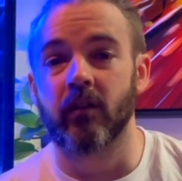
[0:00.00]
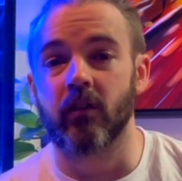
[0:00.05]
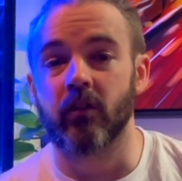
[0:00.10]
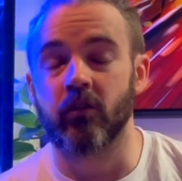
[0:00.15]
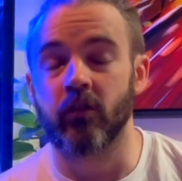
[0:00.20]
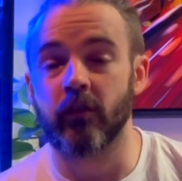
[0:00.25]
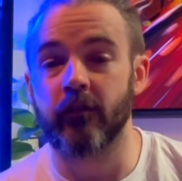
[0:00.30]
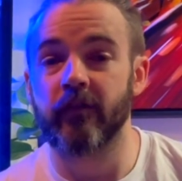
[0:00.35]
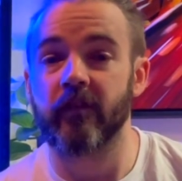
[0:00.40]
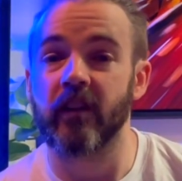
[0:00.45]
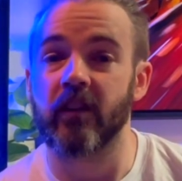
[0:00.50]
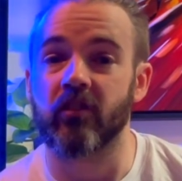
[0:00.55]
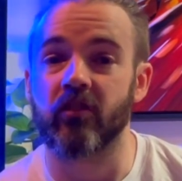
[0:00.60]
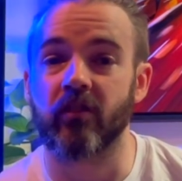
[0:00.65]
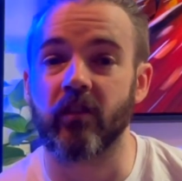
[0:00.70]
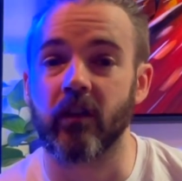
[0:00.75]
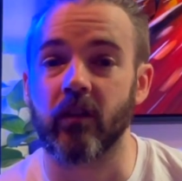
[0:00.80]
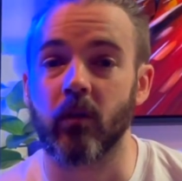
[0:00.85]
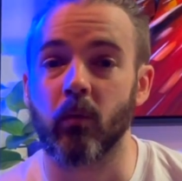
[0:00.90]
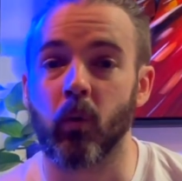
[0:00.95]
new
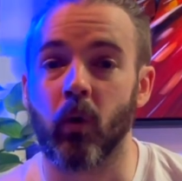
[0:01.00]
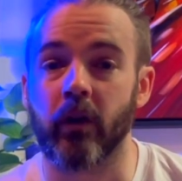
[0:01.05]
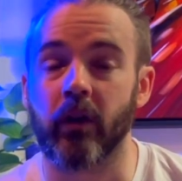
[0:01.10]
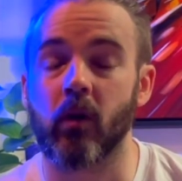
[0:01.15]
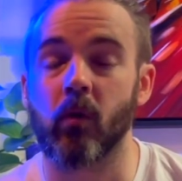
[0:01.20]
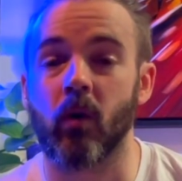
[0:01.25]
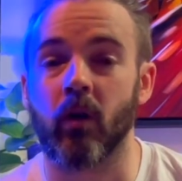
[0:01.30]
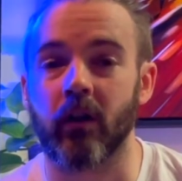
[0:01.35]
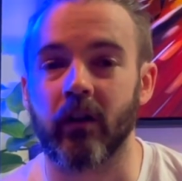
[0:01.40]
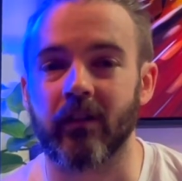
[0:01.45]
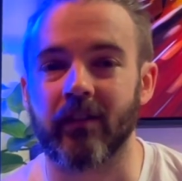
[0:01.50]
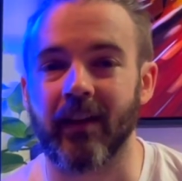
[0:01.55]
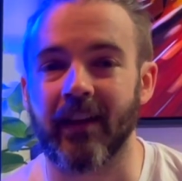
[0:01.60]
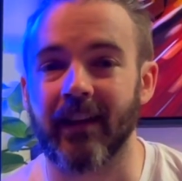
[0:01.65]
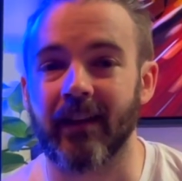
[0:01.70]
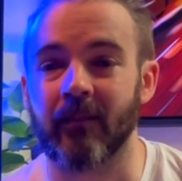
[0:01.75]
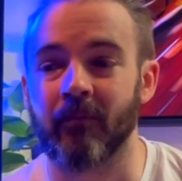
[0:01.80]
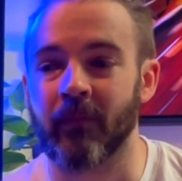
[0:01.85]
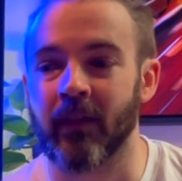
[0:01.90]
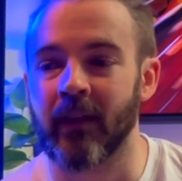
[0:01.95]
fish that you want to
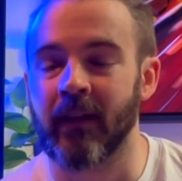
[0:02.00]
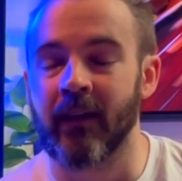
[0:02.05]
quarantine